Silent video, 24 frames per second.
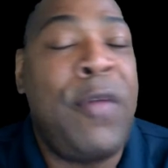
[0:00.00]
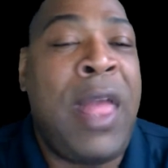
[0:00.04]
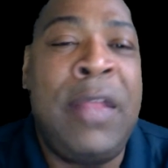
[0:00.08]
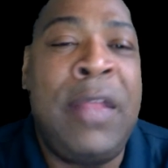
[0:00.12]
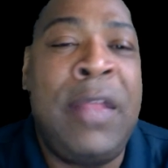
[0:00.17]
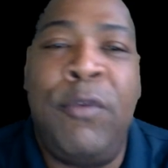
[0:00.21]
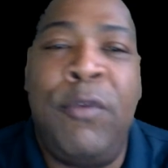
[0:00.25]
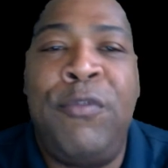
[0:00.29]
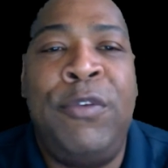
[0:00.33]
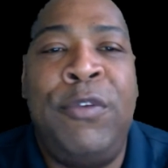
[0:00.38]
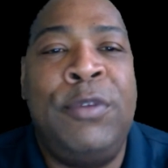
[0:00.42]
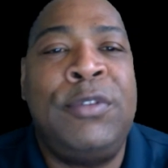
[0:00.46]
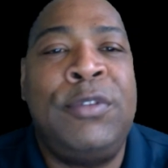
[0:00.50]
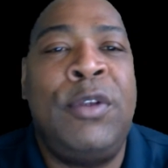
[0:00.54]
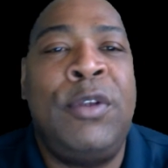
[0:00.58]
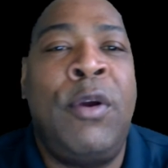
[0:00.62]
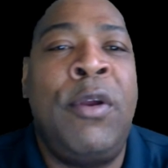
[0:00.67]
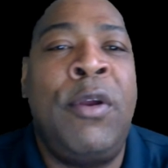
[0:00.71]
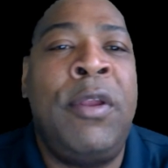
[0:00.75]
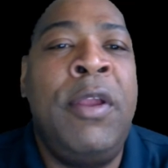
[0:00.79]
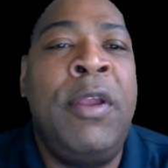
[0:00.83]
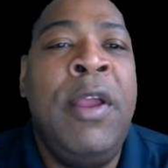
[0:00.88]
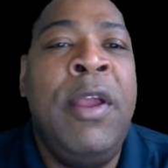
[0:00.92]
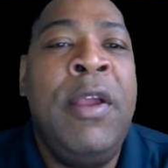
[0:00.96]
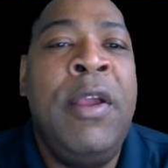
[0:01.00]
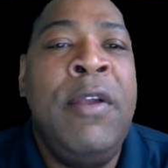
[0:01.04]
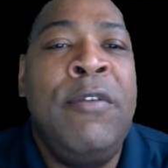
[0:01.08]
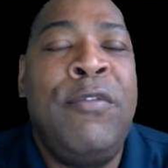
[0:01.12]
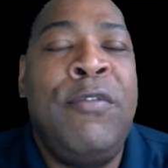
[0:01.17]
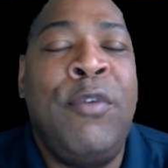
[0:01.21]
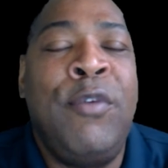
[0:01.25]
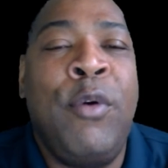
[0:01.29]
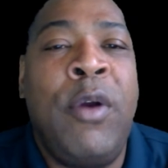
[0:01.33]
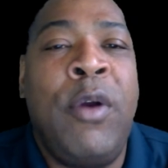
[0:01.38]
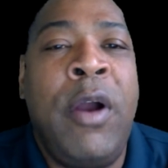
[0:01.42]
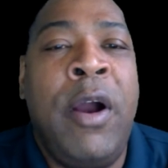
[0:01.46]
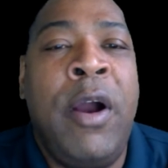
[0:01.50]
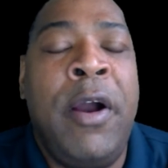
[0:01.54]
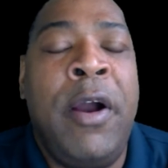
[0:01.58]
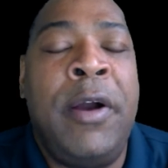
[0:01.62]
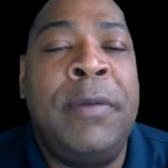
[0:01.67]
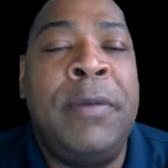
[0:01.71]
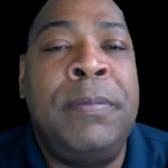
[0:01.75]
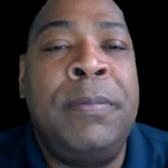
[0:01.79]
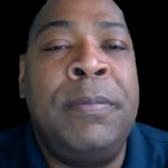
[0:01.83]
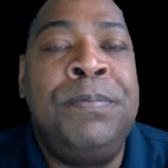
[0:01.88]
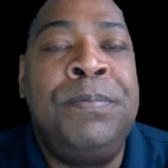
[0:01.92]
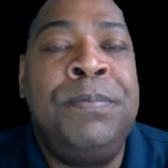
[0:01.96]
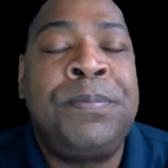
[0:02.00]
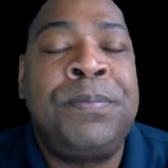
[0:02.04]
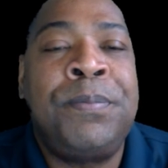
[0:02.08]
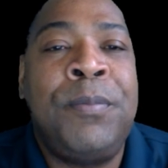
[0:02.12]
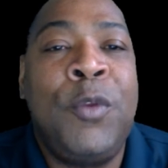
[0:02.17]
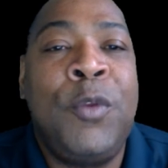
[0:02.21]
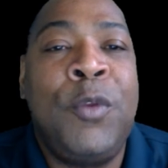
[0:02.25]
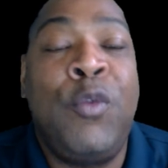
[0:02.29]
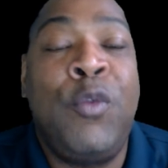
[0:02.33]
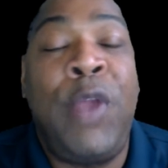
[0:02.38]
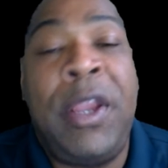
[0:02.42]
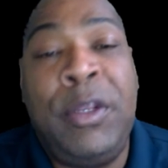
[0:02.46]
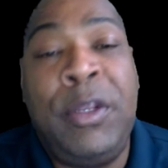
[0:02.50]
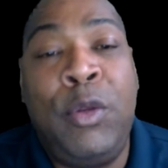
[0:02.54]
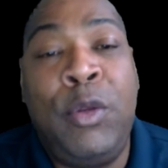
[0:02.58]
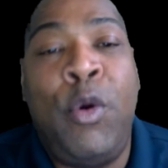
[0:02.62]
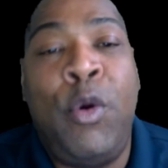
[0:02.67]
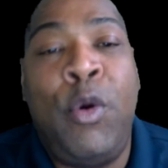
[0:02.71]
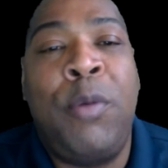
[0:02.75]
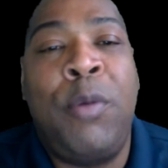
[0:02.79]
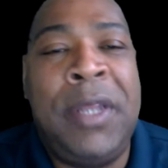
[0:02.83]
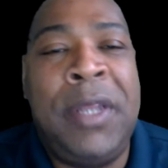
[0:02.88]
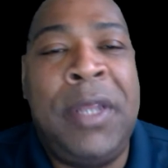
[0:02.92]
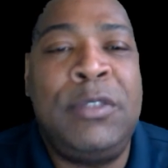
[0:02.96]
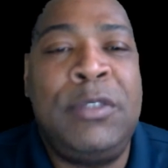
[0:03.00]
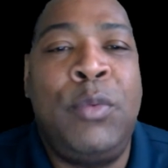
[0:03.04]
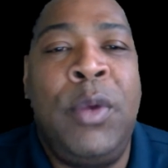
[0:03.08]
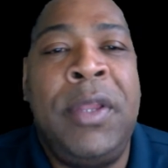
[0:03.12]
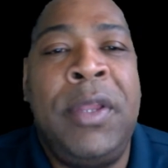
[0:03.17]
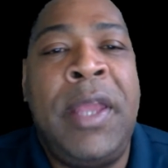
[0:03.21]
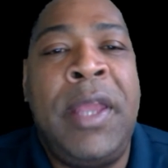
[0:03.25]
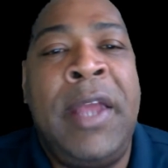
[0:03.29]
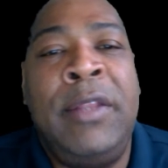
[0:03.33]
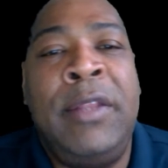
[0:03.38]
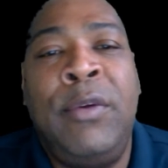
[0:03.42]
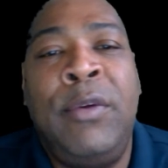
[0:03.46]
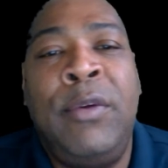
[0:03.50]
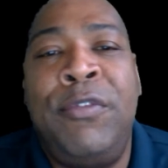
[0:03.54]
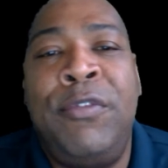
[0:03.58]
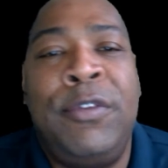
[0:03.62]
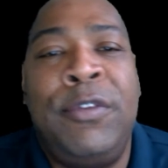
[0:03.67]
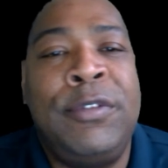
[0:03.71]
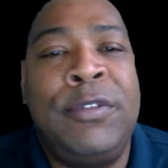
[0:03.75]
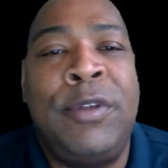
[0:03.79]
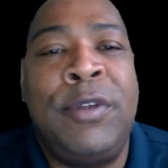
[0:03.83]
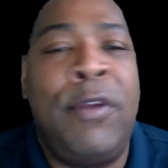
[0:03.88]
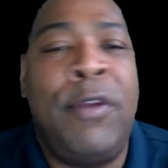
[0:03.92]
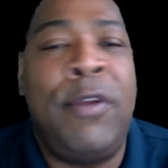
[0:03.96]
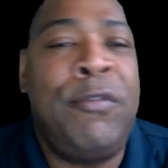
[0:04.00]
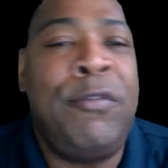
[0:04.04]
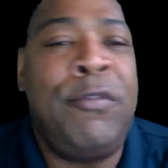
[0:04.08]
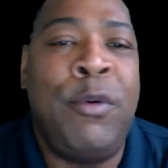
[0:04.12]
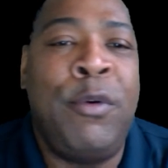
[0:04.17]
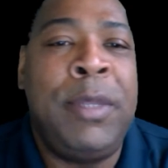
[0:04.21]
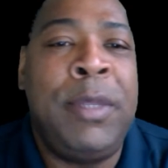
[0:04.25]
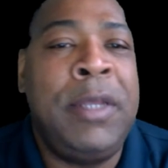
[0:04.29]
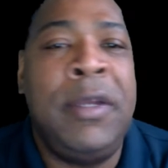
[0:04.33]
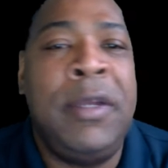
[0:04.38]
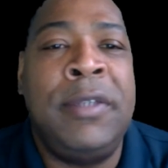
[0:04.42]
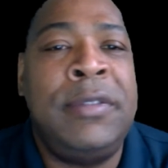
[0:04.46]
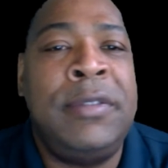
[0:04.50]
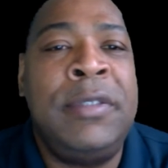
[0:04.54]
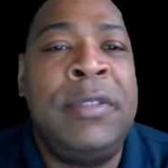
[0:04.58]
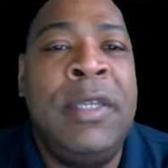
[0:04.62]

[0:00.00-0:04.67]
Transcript: I don't feel sorry for Greg Norman. That's the one guy I don't feel sorry for, because